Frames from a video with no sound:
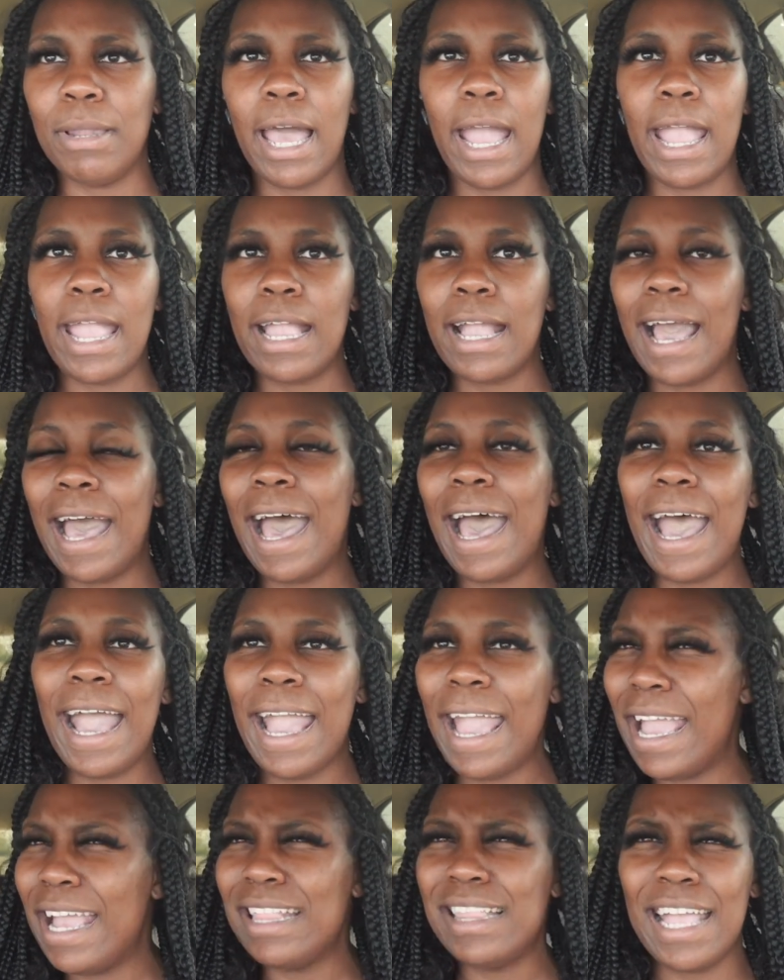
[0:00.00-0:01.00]
Like, I
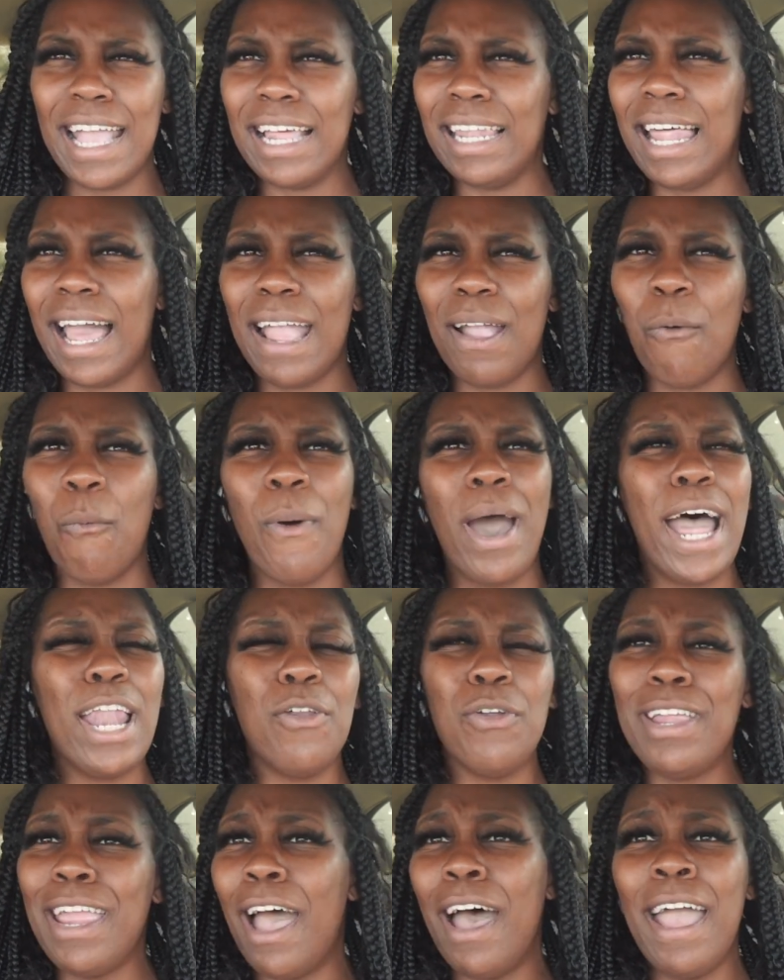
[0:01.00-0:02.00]
hate that. Like, why
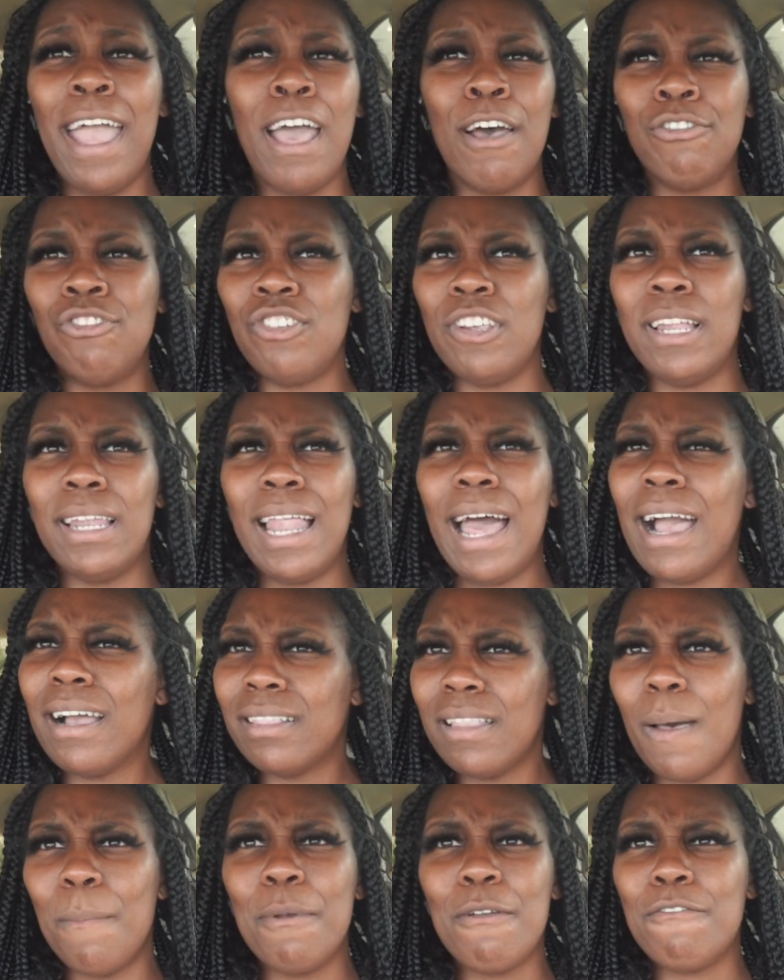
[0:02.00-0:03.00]
do y'all have shit
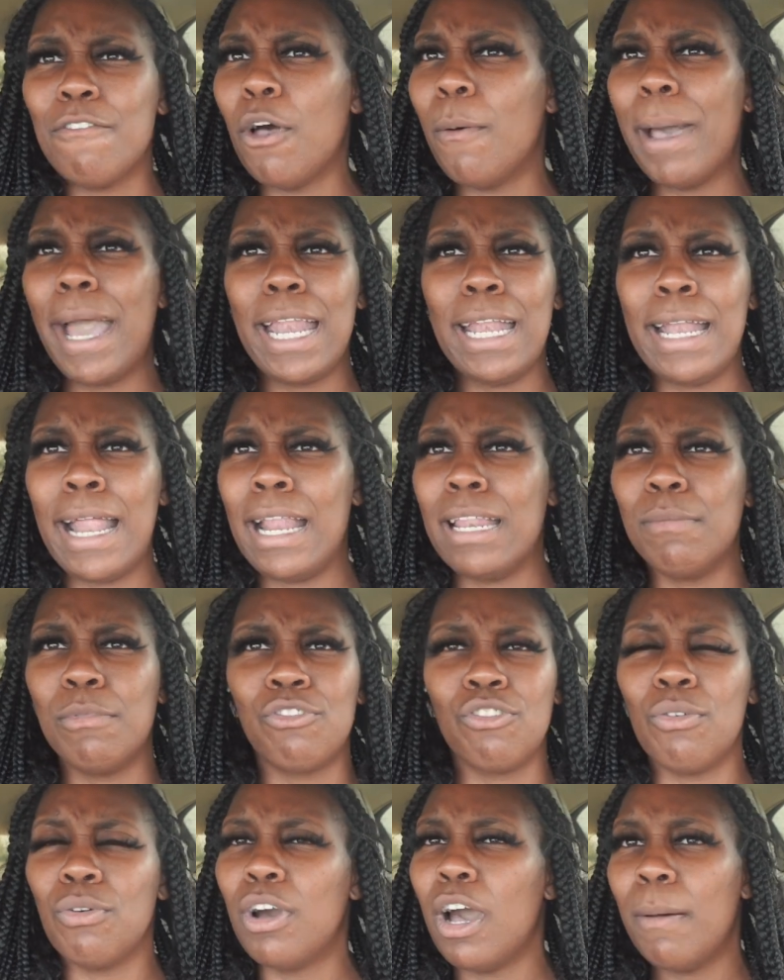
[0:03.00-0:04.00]
locked up if nobody not even
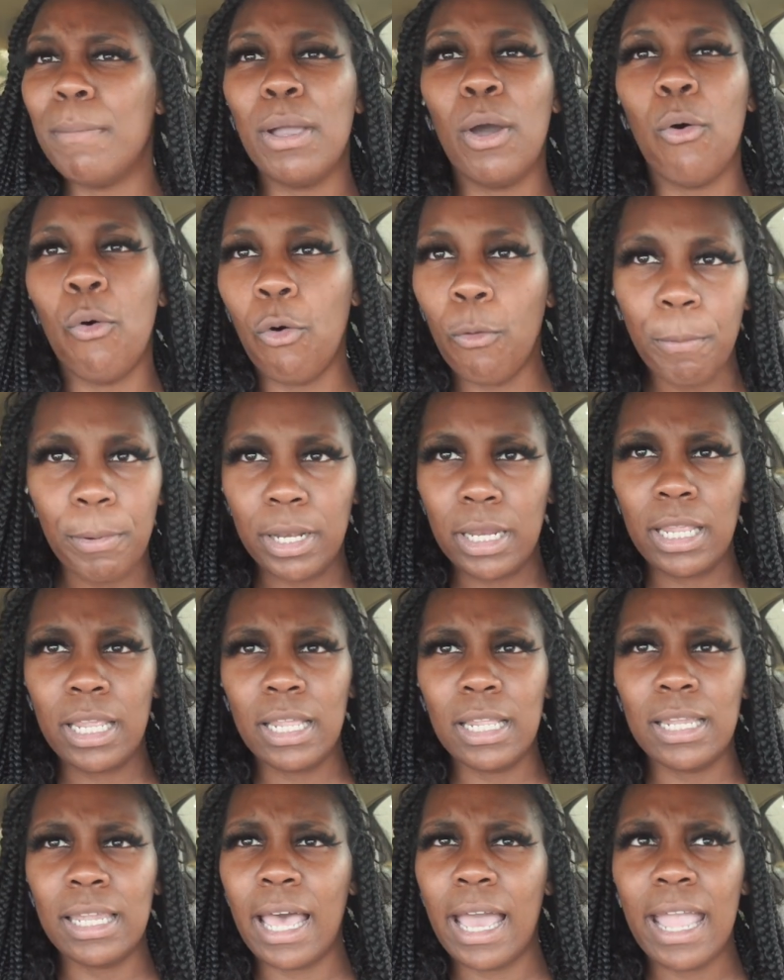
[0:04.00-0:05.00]
gonna come and open
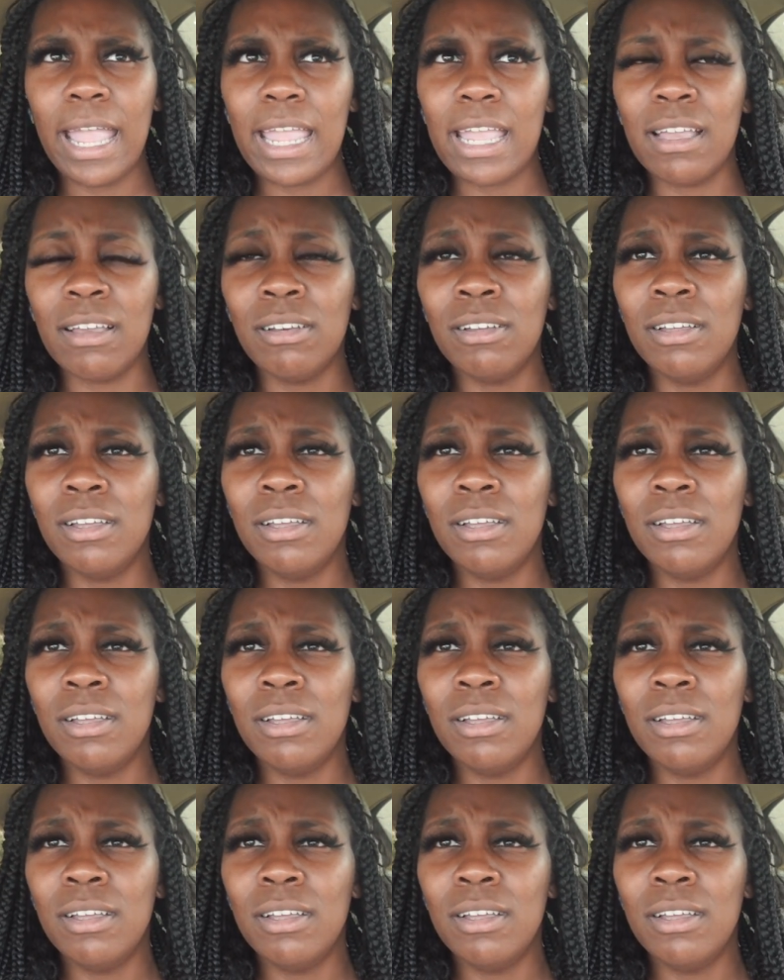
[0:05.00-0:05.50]
it? Like,